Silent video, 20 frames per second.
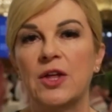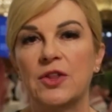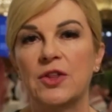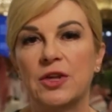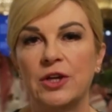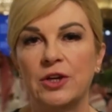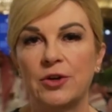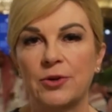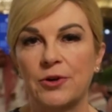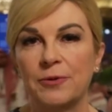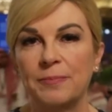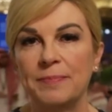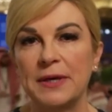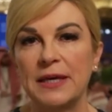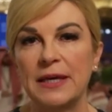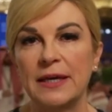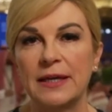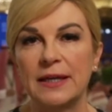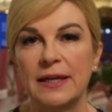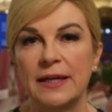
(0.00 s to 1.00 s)
the
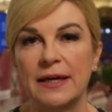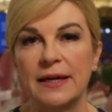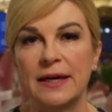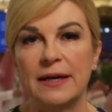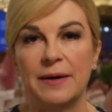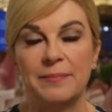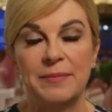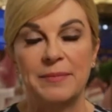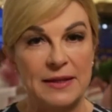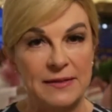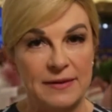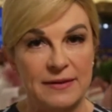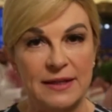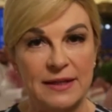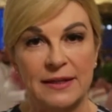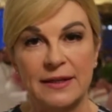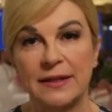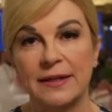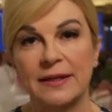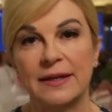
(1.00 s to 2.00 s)
European and
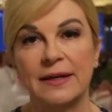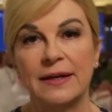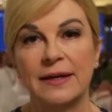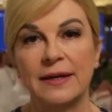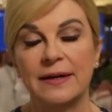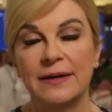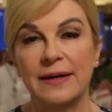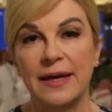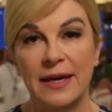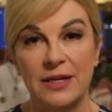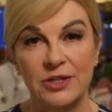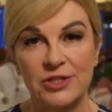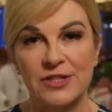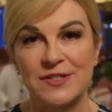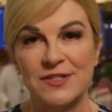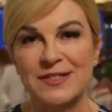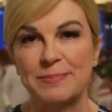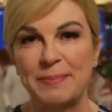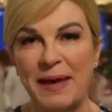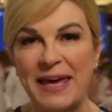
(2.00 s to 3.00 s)
the
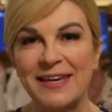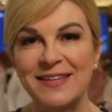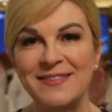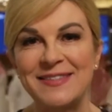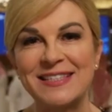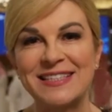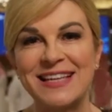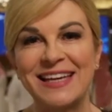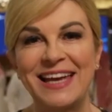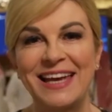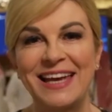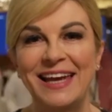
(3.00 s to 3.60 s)
Asian space.